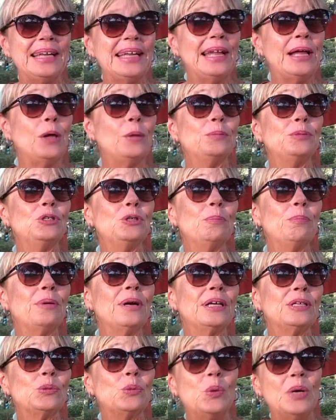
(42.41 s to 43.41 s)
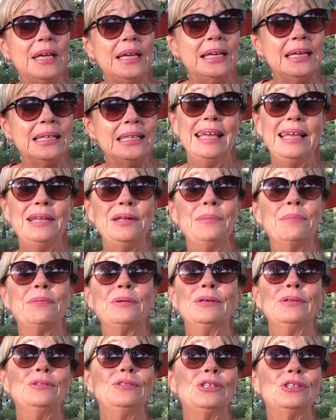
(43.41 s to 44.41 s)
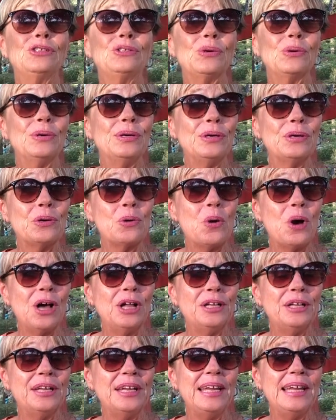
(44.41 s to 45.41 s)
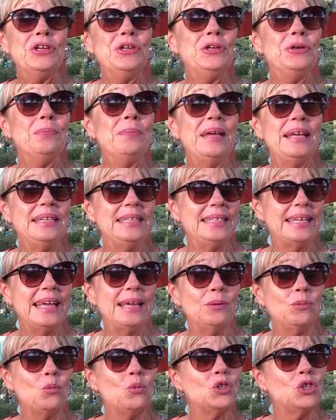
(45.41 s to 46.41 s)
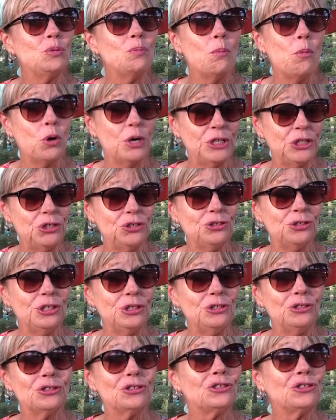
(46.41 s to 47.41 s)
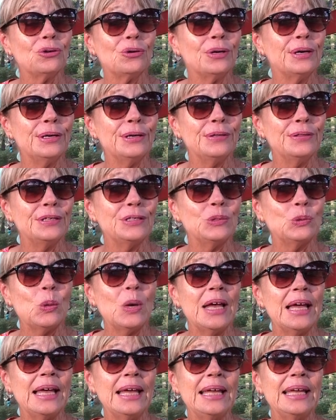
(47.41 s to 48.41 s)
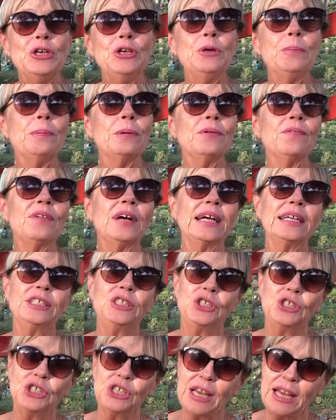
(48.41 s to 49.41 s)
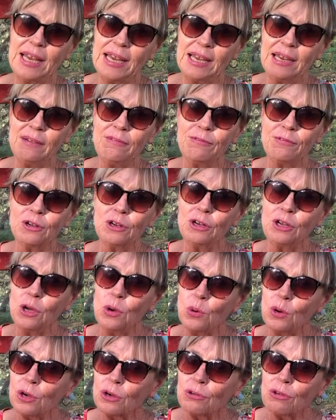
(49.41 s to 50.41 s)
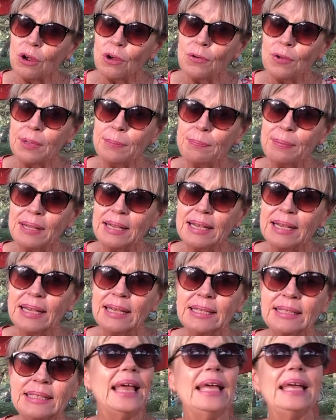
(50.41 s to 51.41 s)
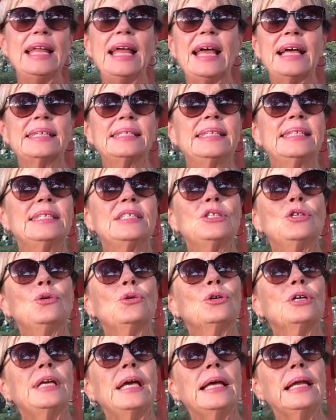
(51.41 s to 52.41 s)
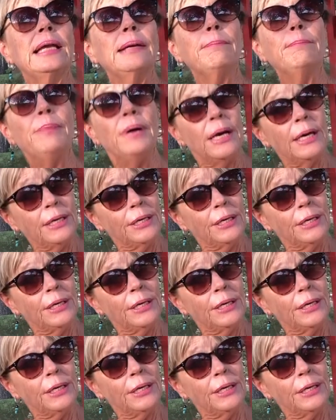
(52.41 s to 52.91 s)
helps suppress weeds. It improves the soil quality. You maintain moisture in your soil this way. You provide shade for lower growing plants. It acts as an organic bug